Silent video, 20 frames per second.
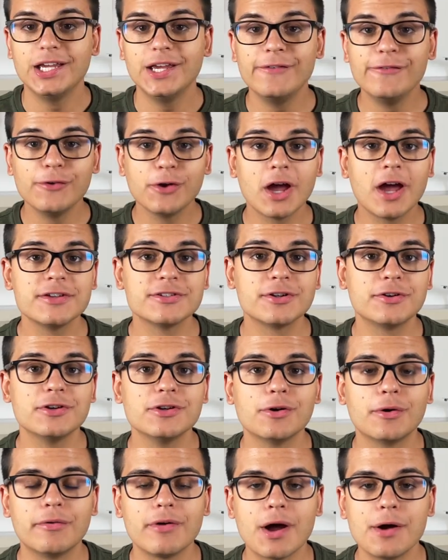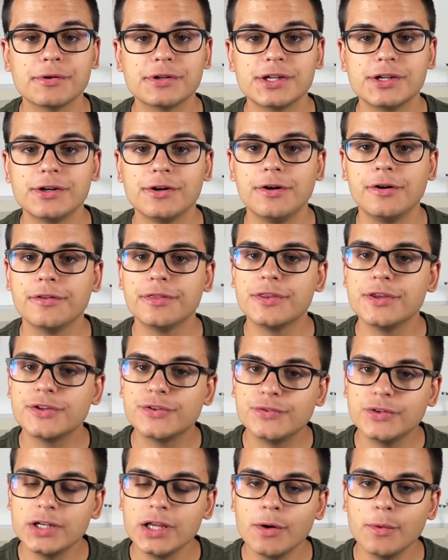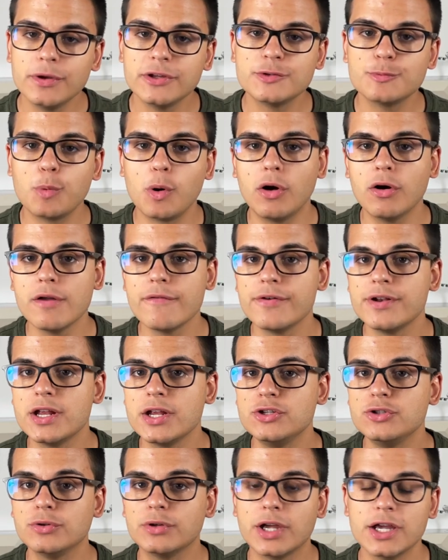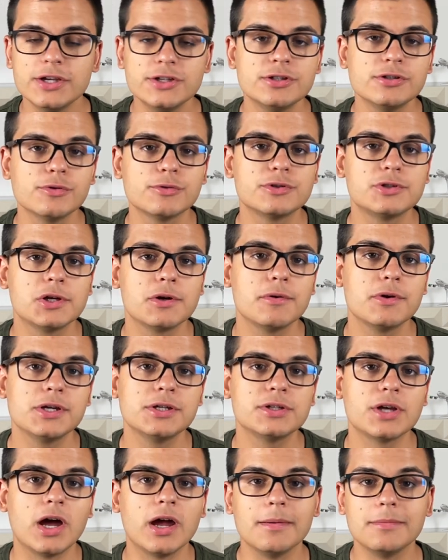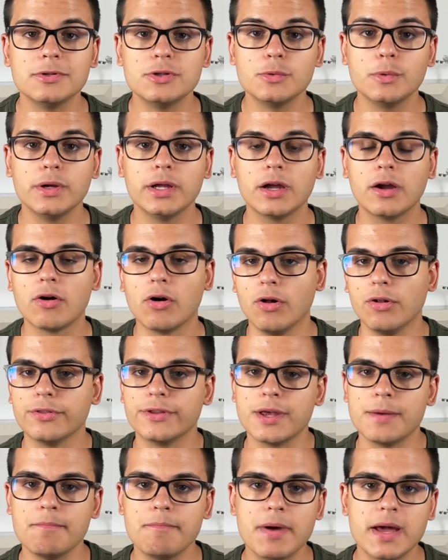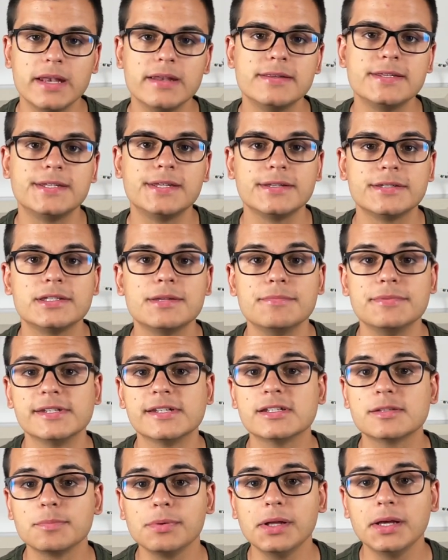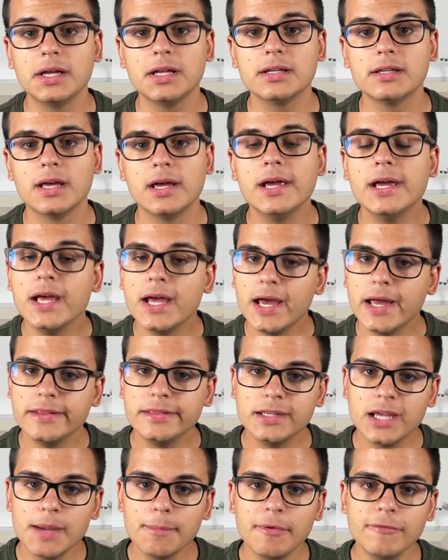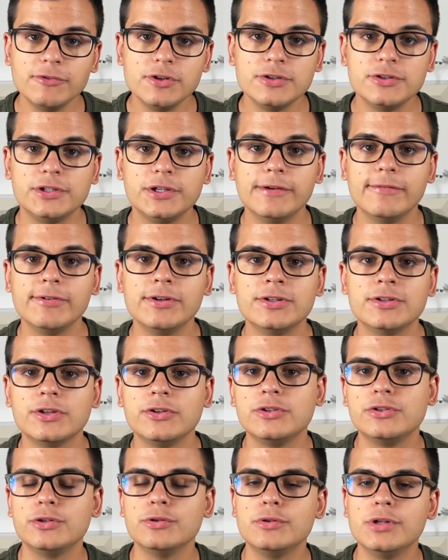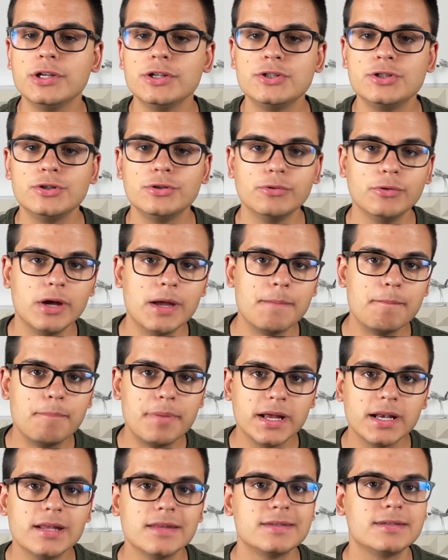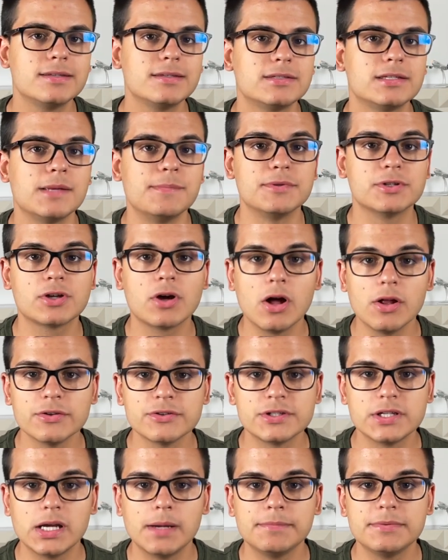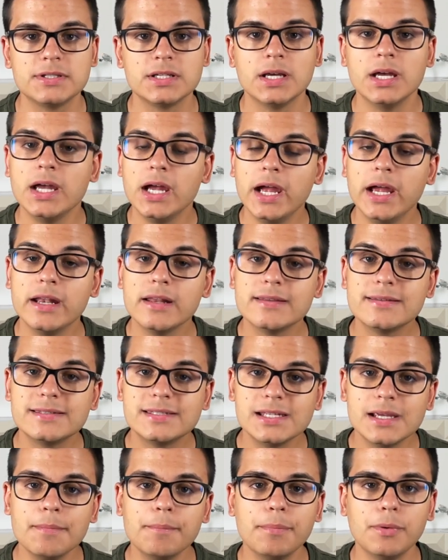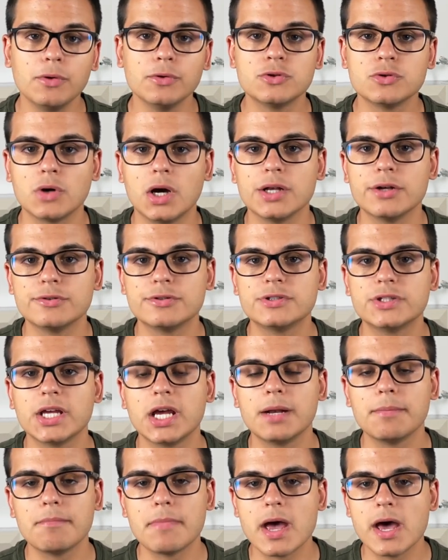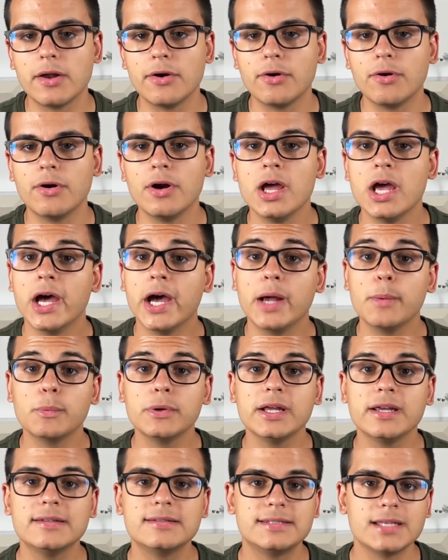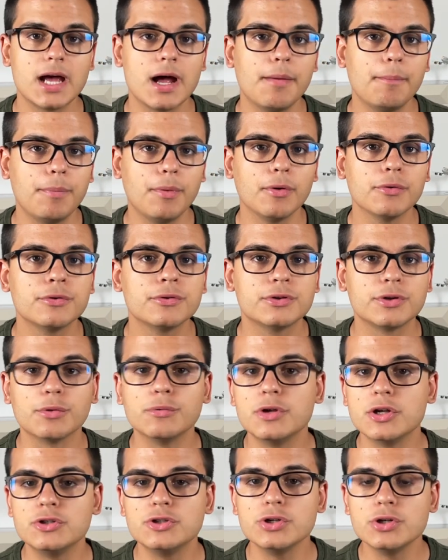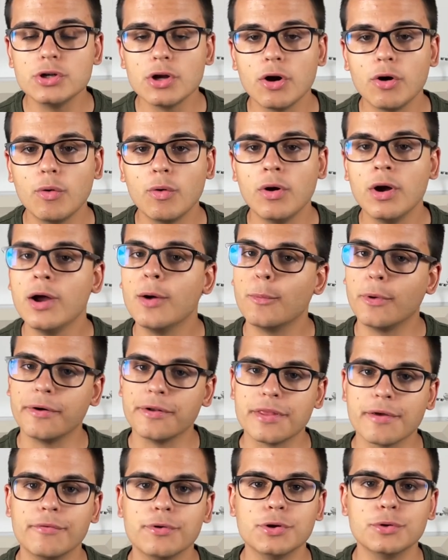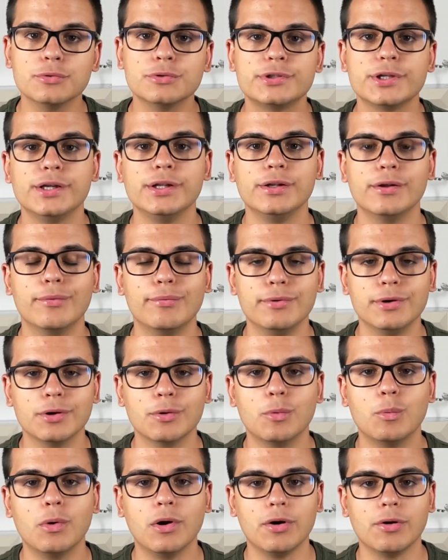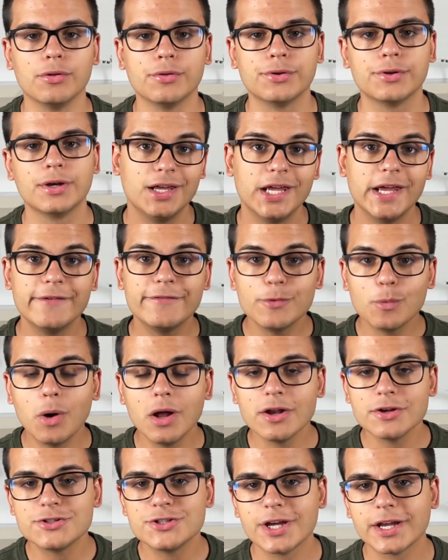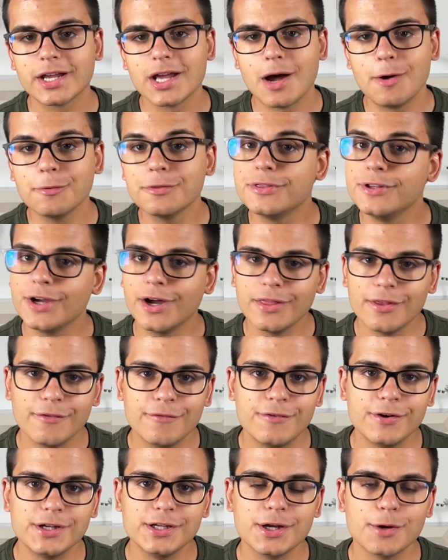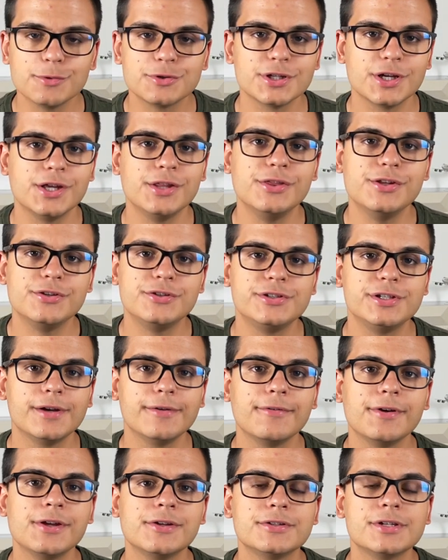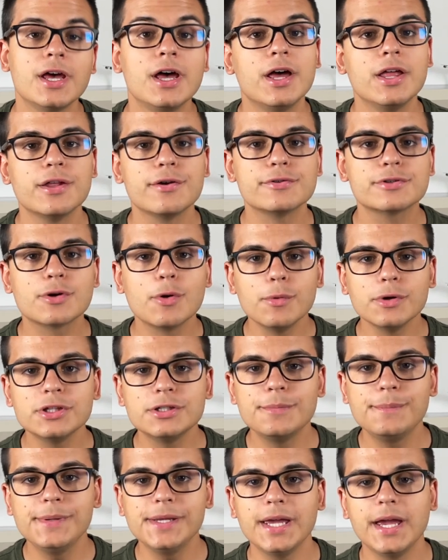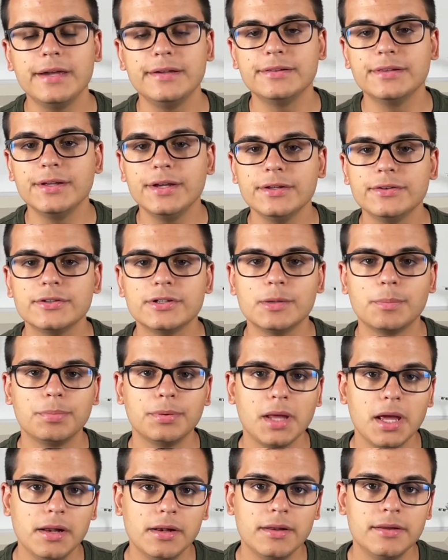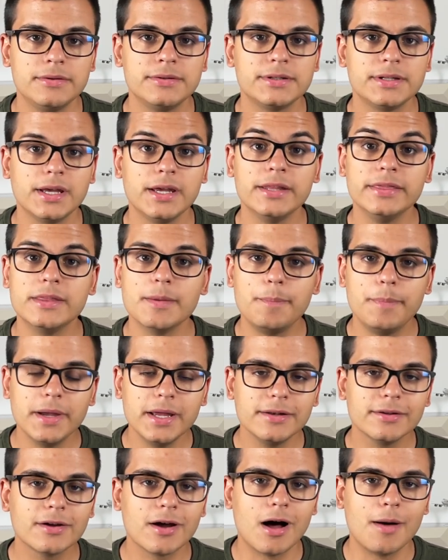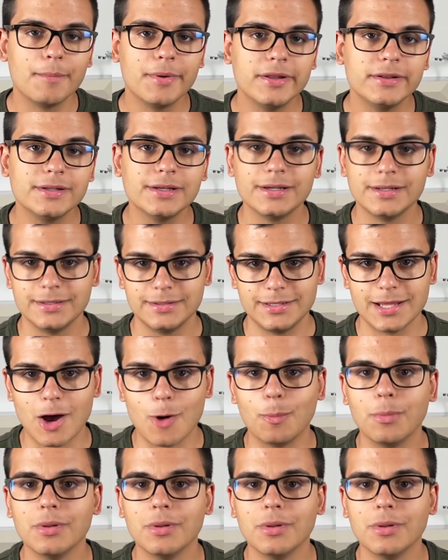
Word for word: If you guys are new around here, this video is part of an educational series I am doing called Embedded Systems Explained, and the aim of this series is to teach you embedded systems concepts in a simple to understand manner and with examples so that you know where they're used in the real world. If you want to check out the other videos in this series, there's going to be a link to the playlist in the pinned comment down